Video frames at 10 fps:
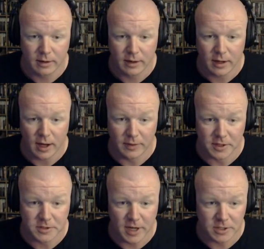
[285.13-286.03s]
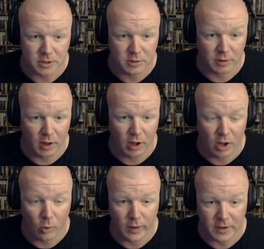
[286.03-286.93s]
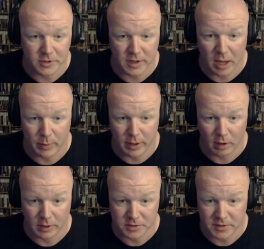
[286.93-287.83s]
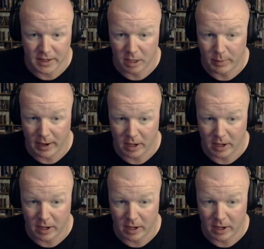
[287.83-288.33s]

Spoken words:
And this takes you to the hallway that you came in earlier, so you can get back up